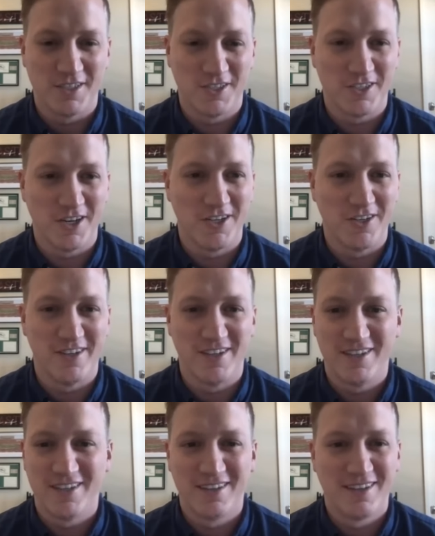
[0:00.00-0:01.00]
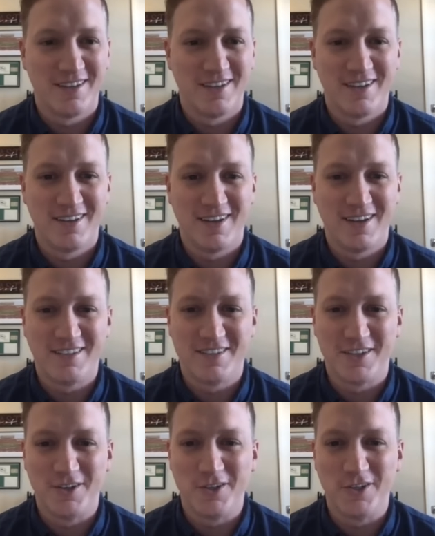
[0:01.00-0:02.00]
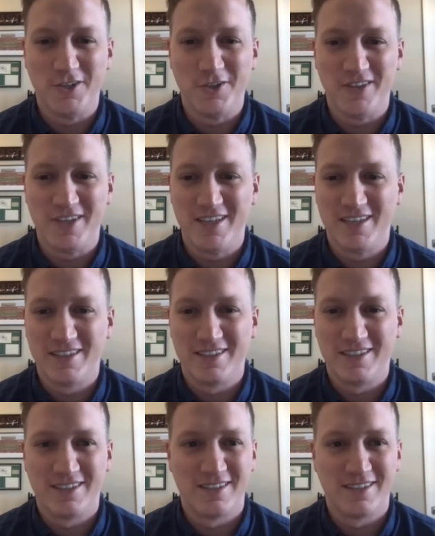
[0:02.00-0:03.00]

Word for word: I'll just show you it. It's so goofy.